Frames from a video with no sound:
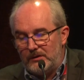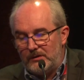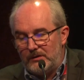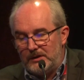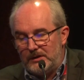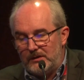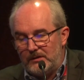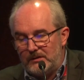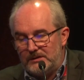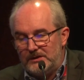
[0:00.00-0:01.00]
in
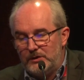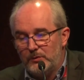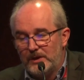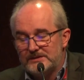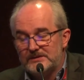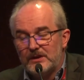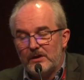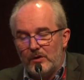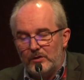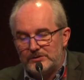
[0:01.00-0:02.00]
the US,
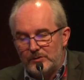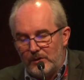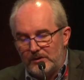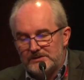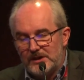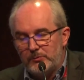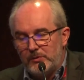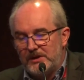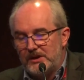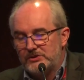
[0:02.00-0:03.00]
also UNSCARE
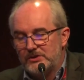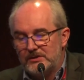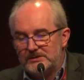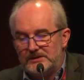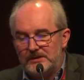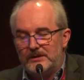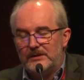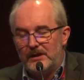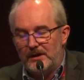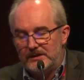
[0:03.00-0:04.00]
publications
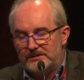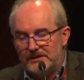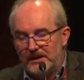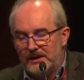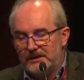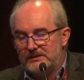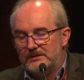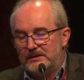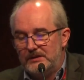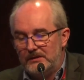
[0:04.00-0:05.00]
in '88,
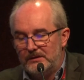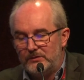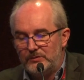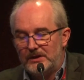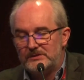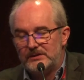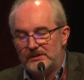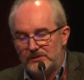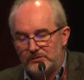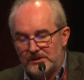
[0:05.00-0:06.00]
in 2000,
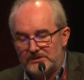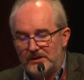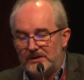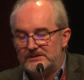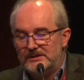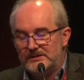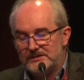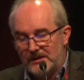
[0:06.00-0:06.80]
in 2006,